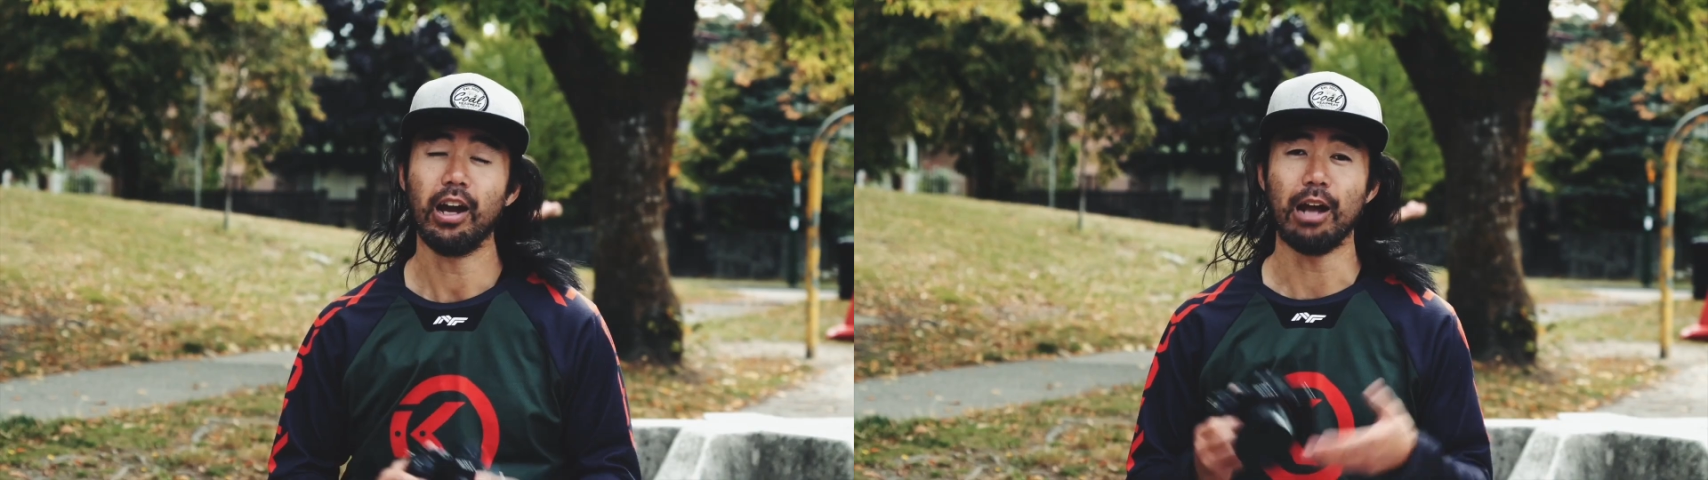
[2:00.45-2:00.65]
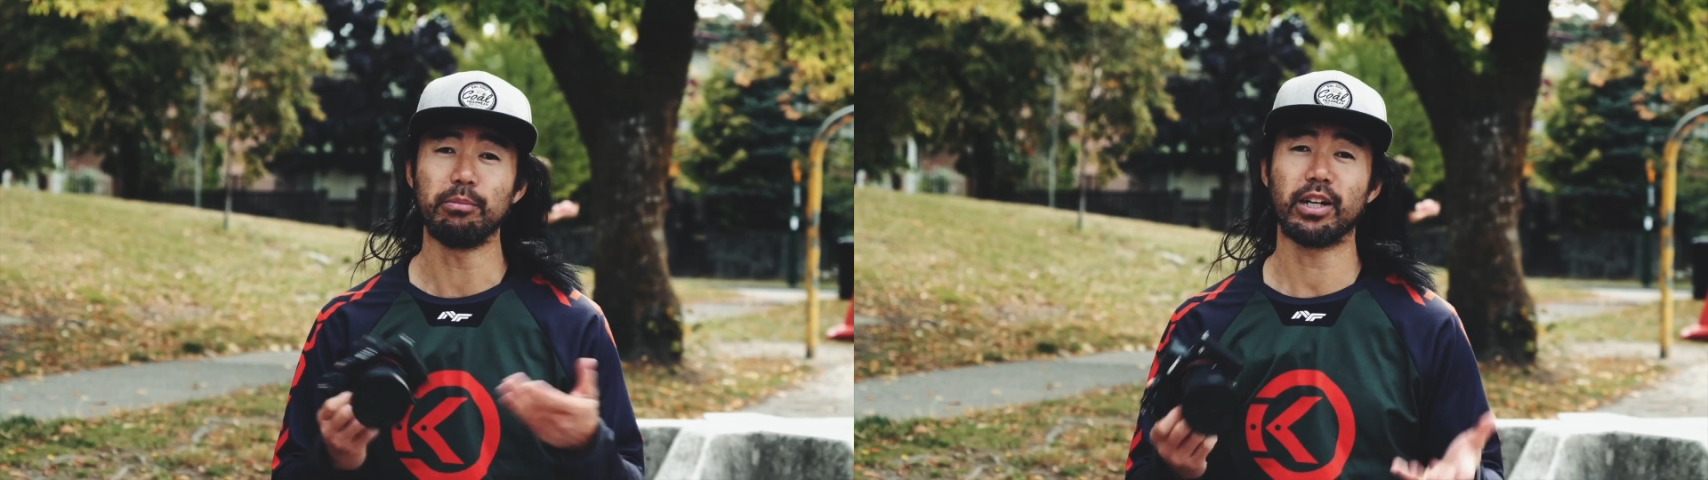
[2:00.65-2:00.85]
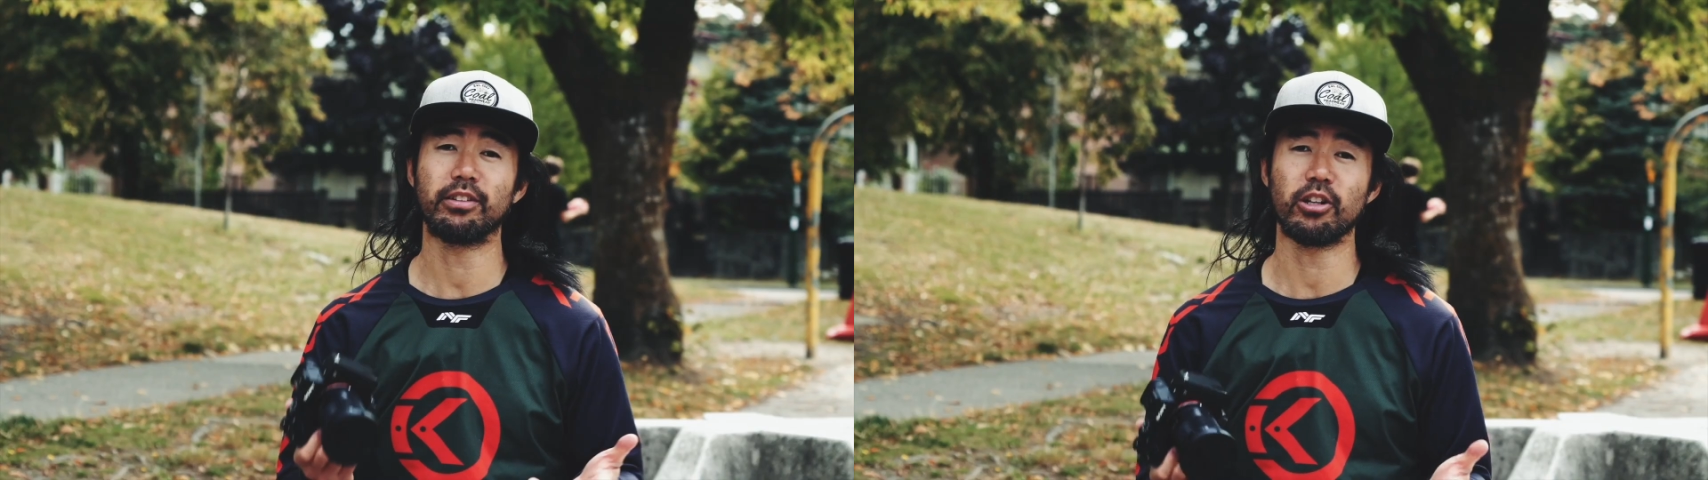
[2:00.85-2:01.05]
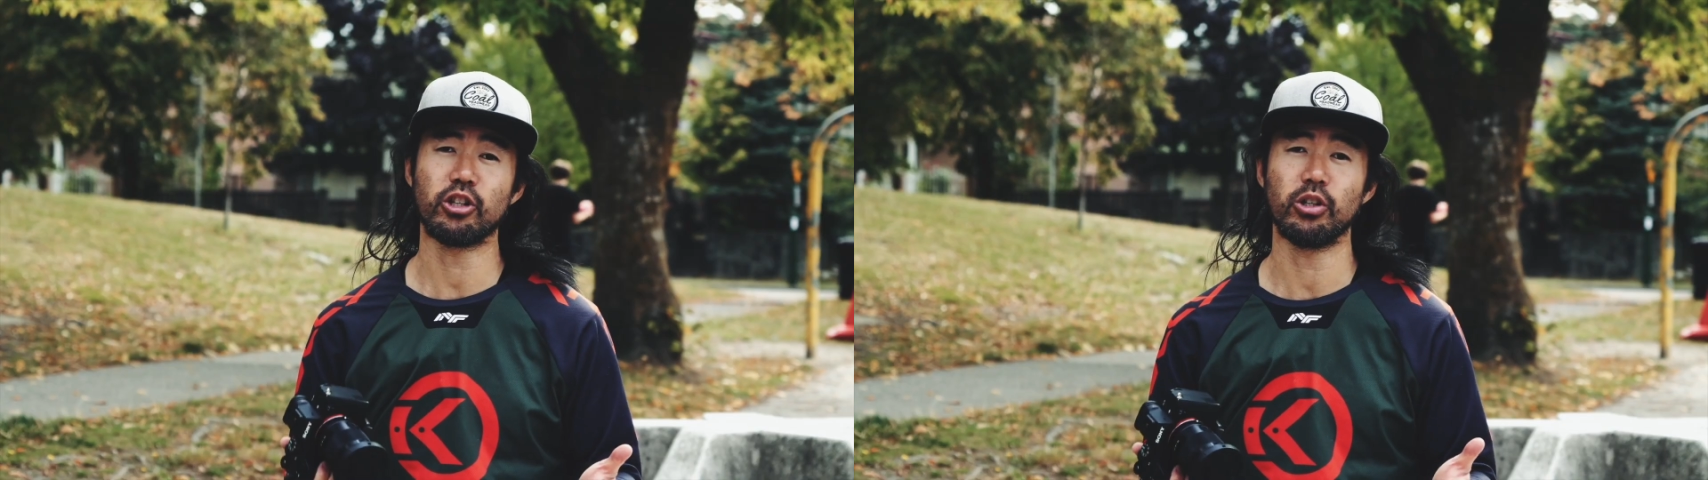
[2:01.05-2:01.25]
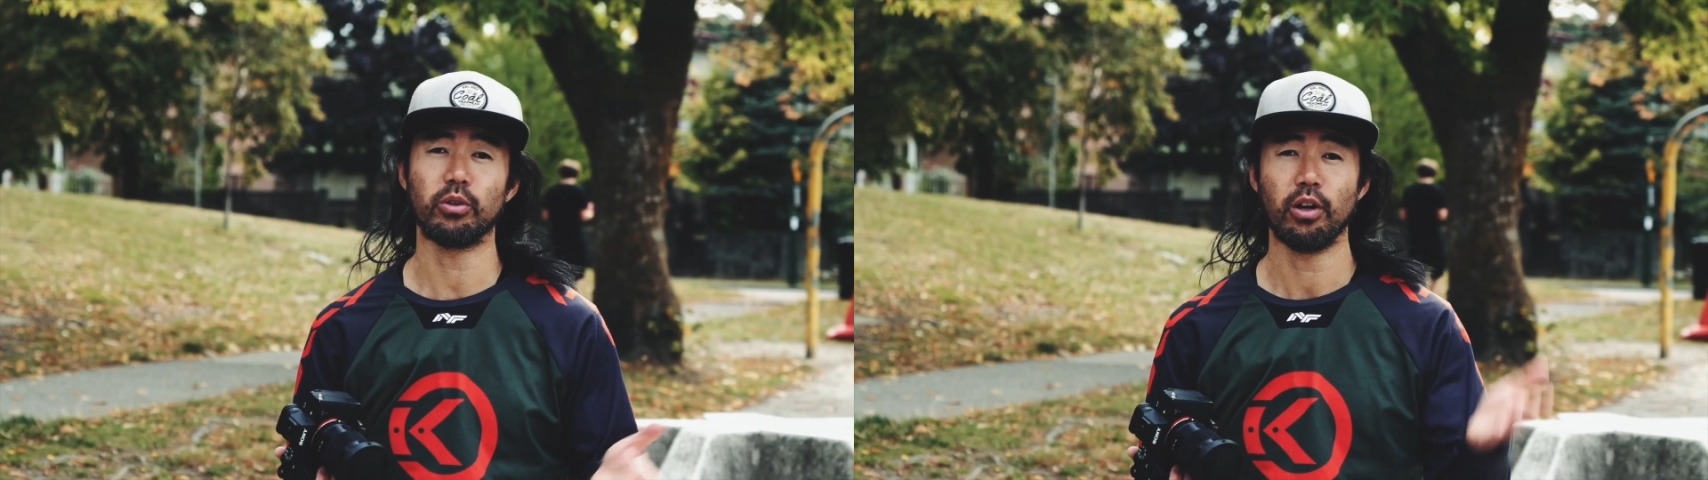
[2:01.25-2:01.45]
And because I
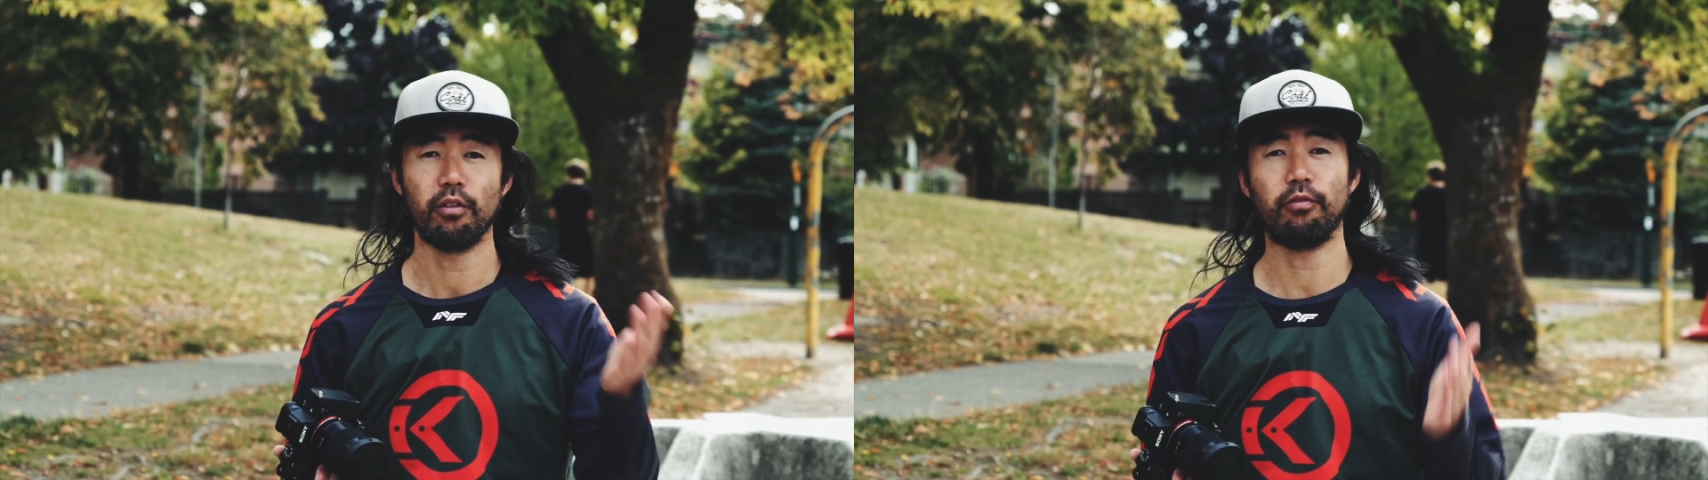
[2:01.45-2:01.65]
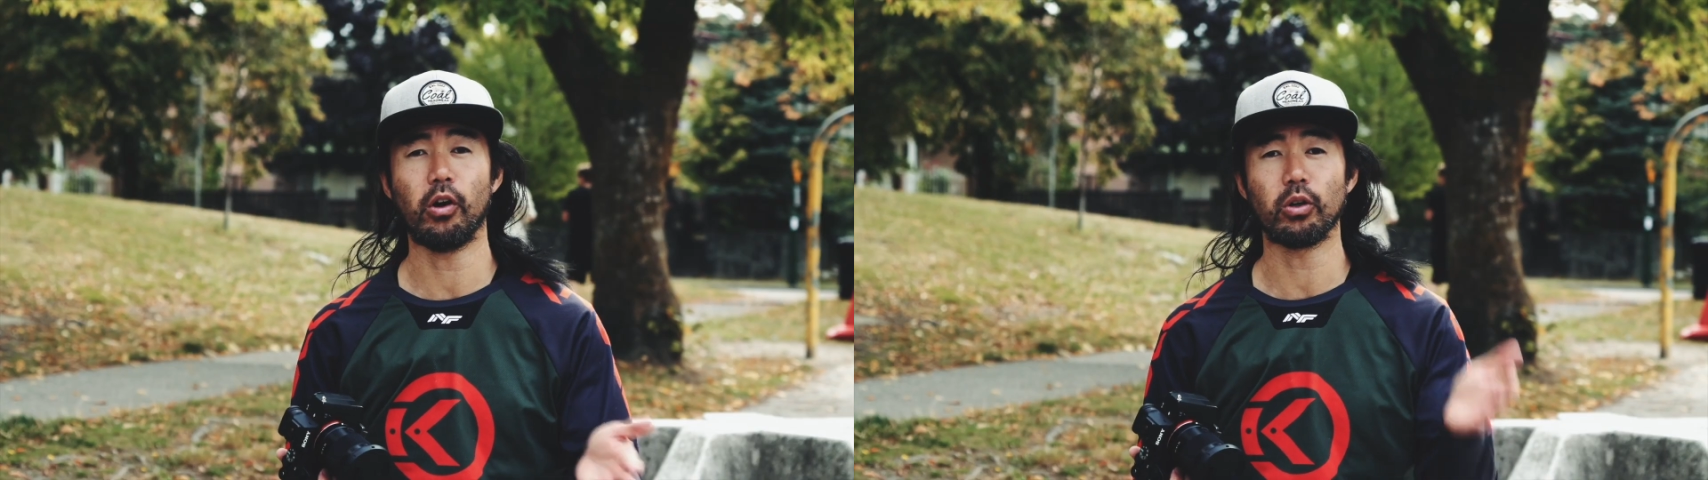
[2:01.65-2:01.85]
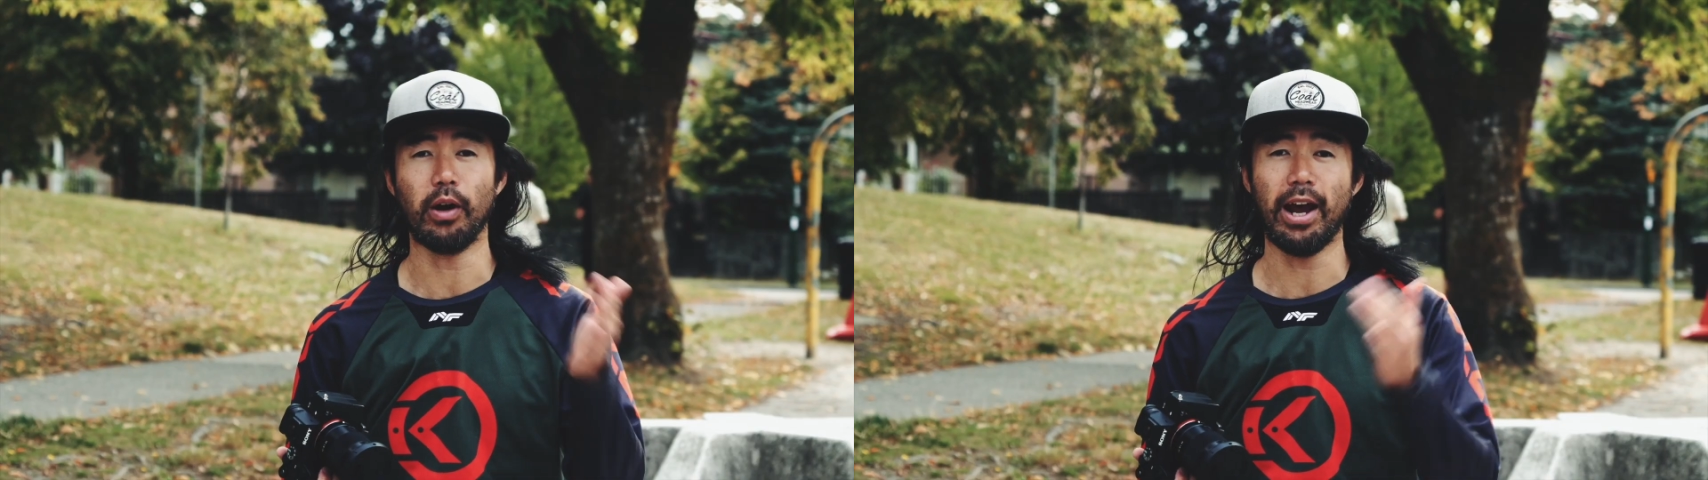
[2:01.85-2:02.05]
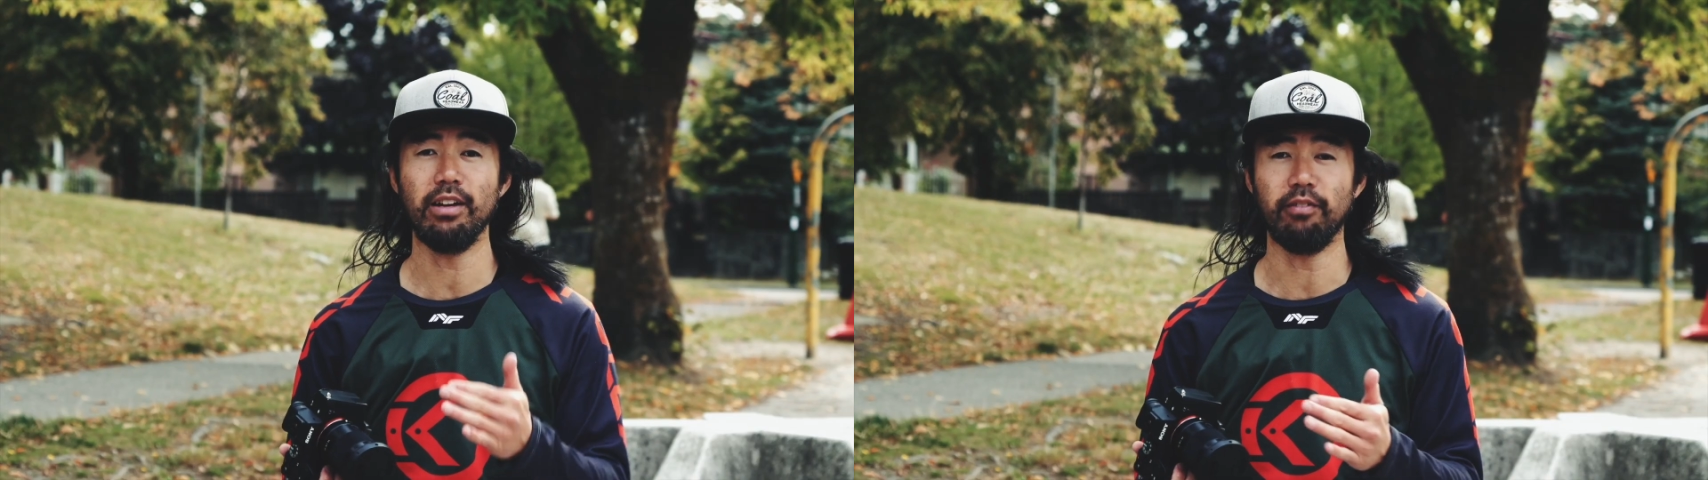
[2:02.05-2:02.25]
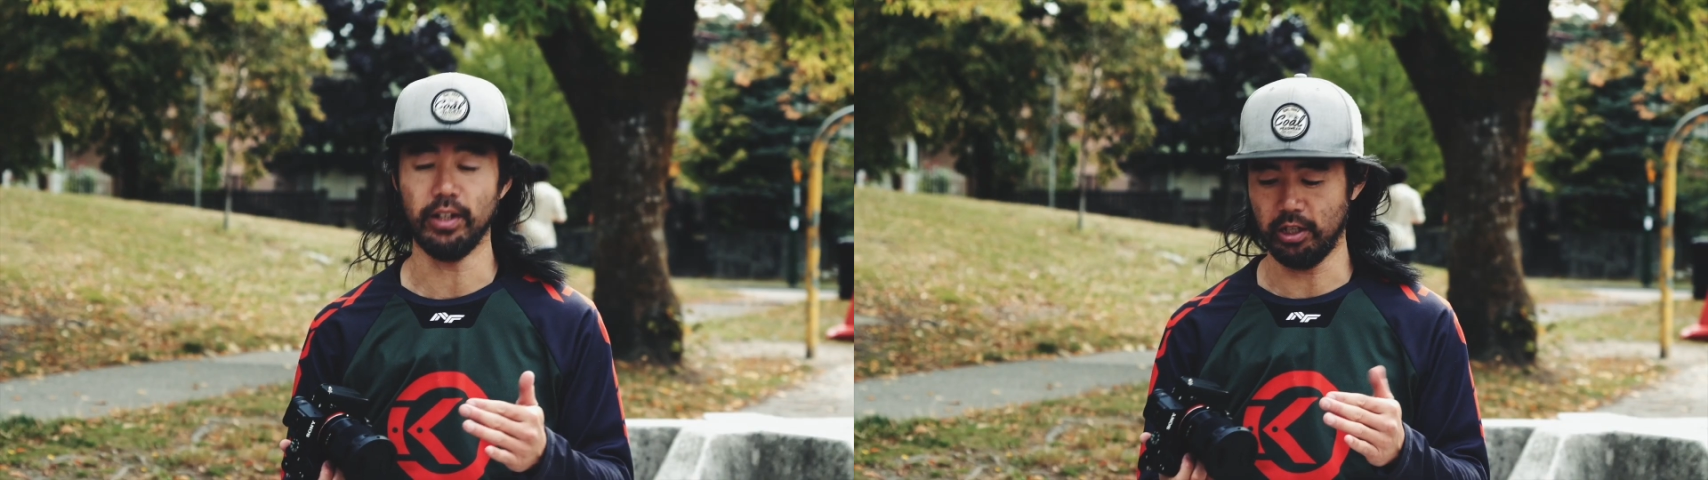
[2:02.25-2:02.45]
shoot photo
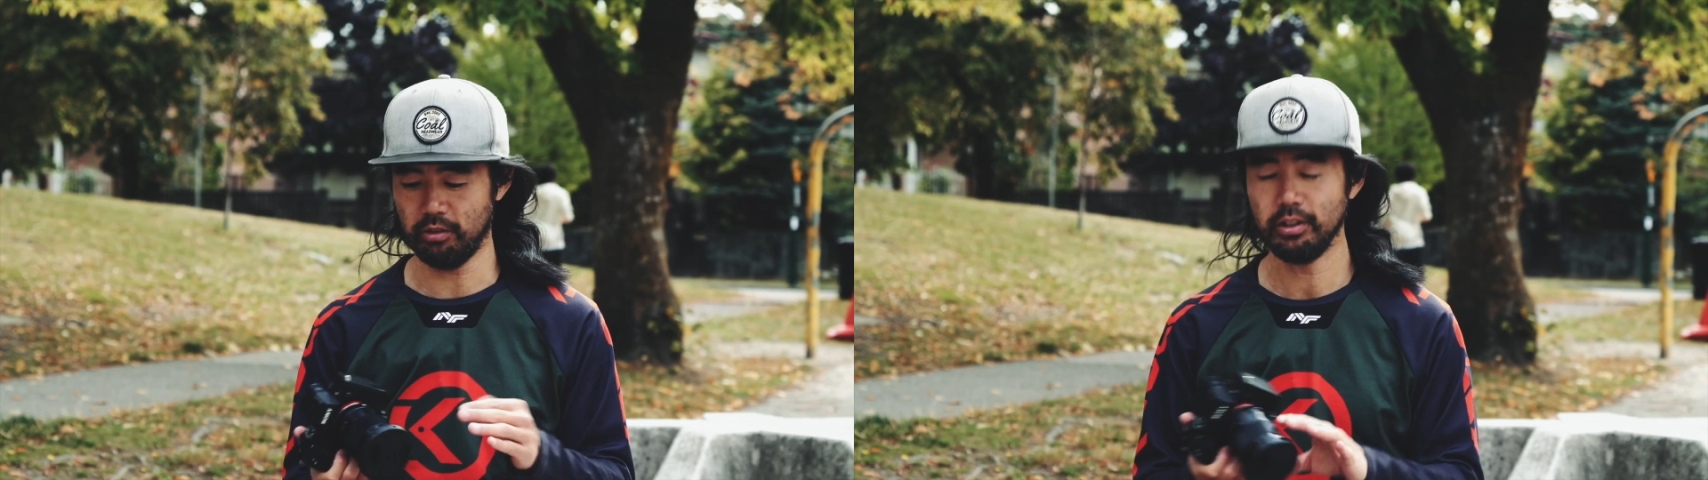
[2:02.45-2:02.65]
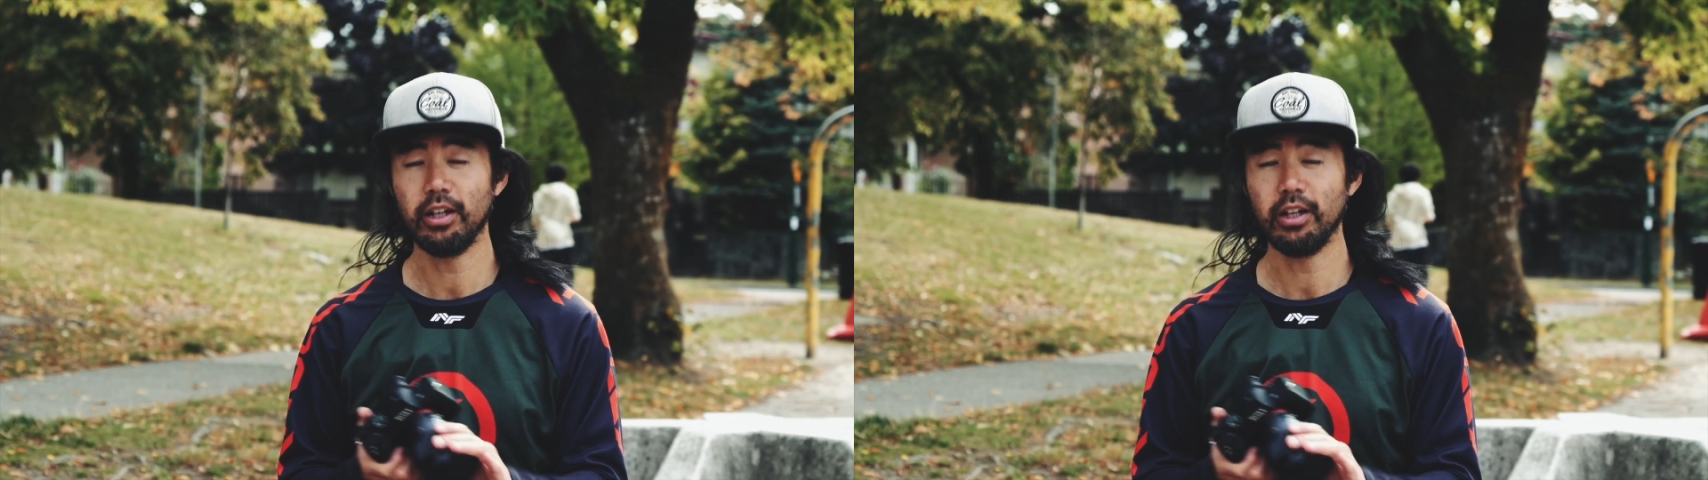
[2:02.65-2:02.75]
and video,